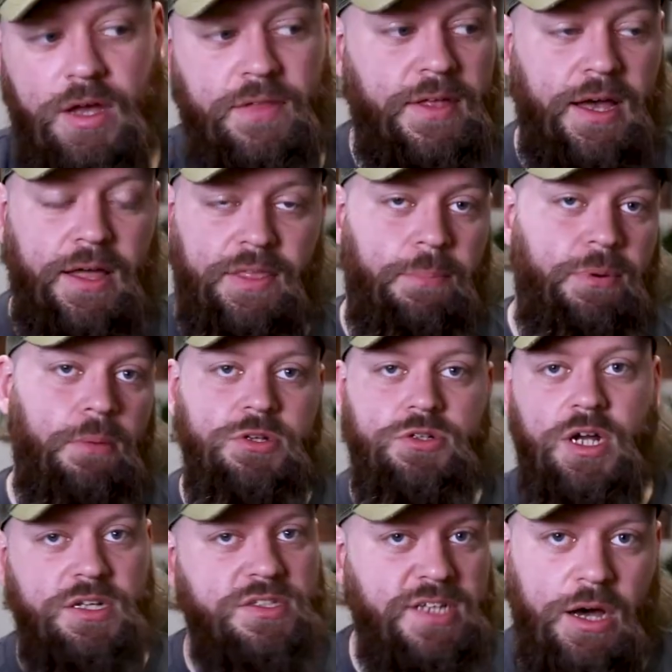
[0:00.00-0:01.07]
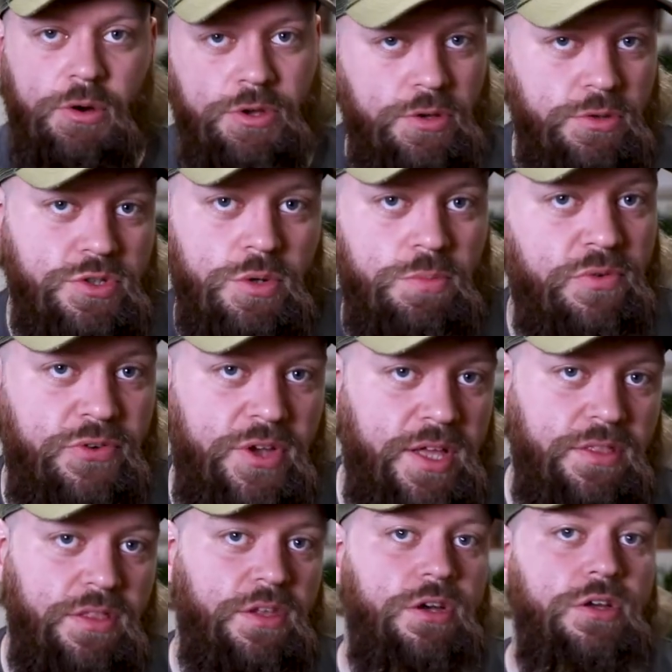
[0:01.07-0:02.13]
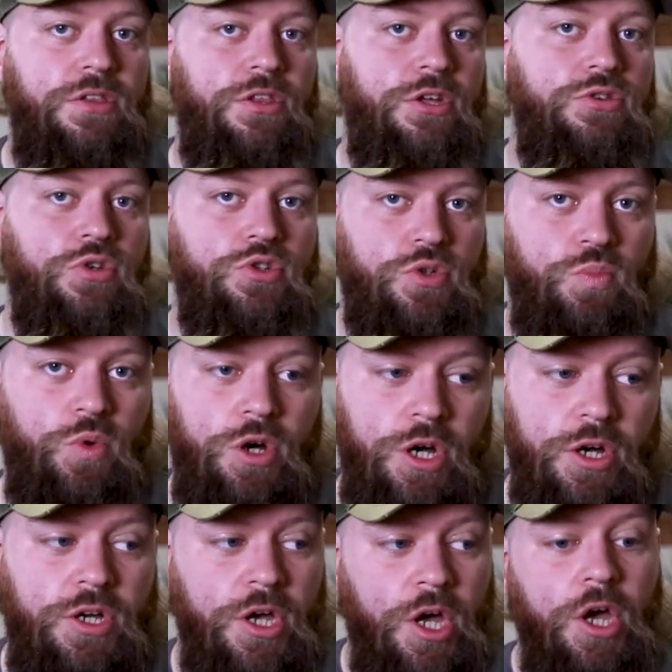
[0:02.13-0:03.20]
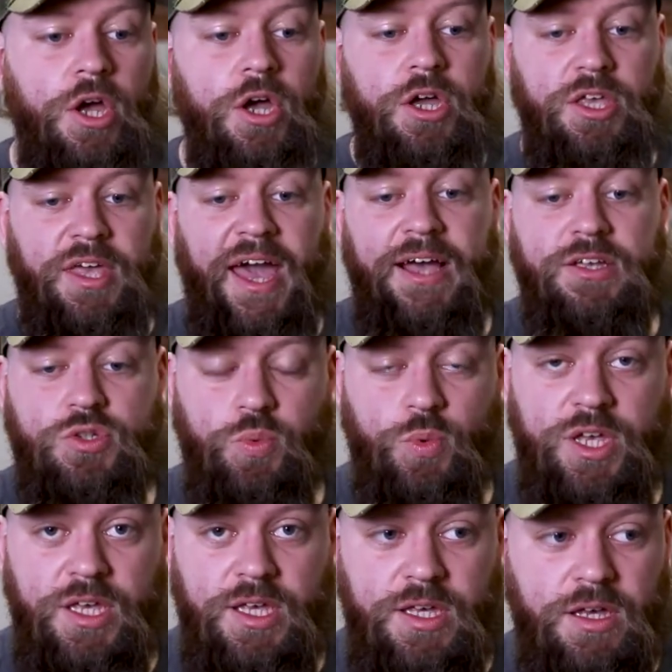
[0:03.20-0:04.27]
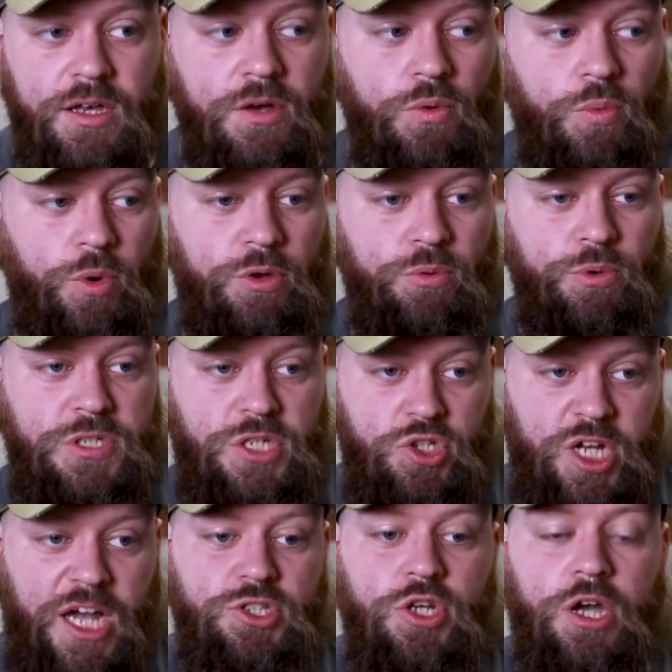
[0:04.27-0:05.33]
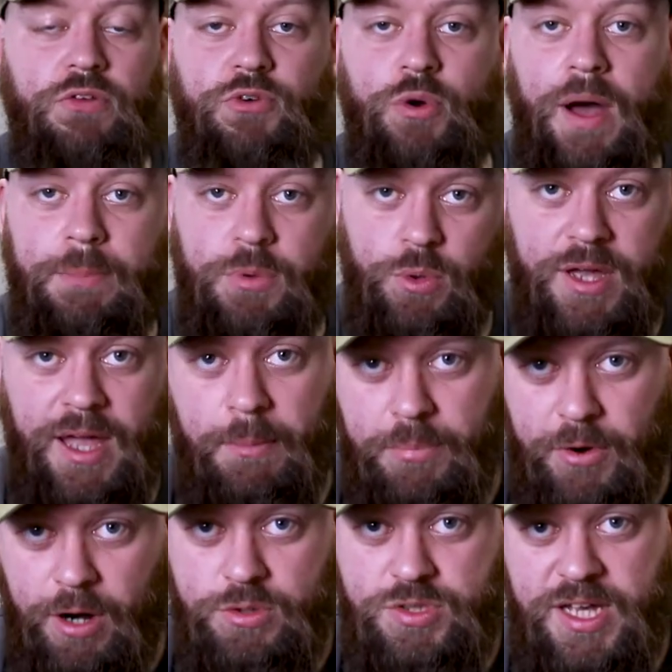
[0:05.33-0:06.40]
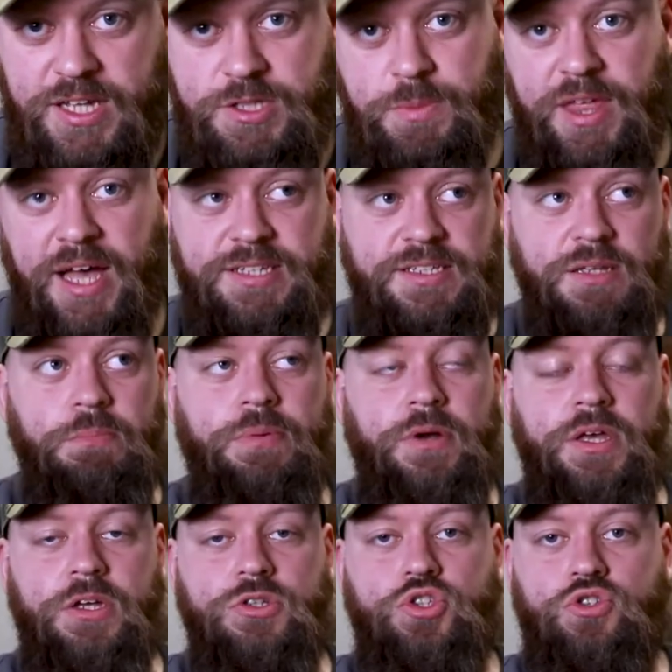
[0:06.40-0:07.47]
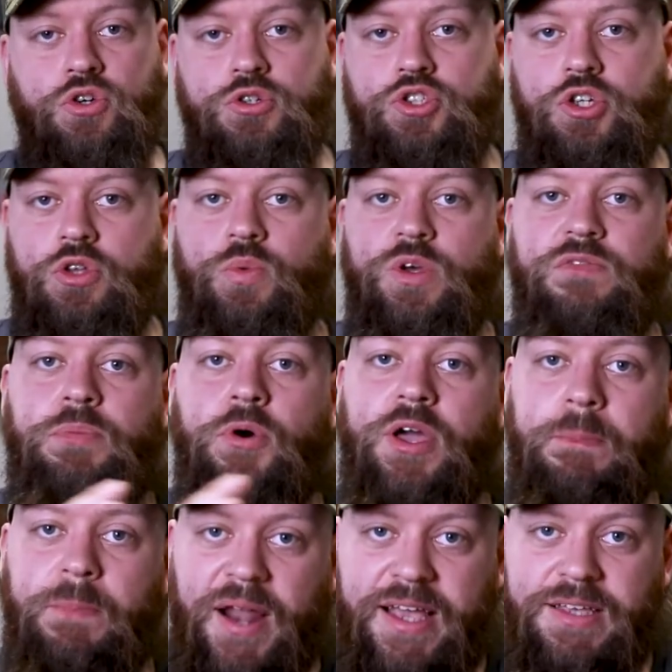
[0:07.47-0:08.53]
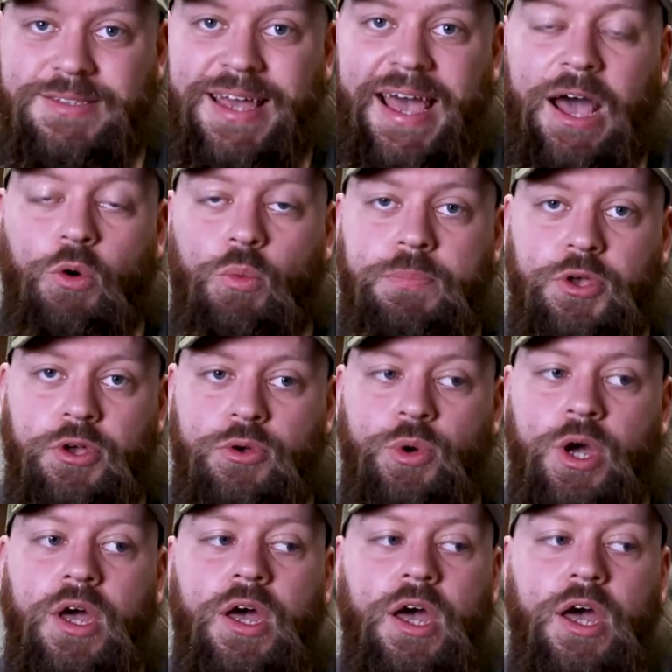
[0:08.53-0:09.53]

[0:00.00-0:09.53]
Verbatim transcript: they're probably trying to sell you something that doesn't work. Yes, we suggest you going through our boot camp process, but that's simply a structure that we've put in place to help you